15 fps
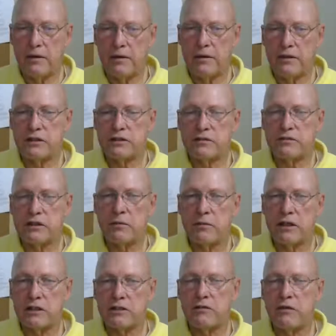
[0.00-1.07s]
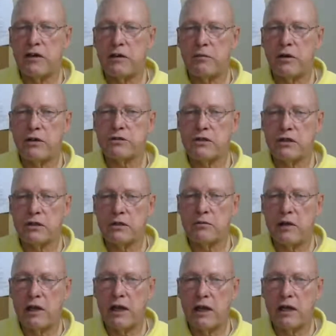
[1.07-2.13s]
This is something that's very personal to
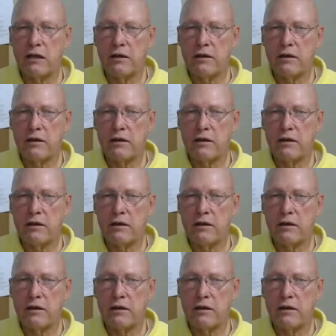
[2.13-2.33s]
me.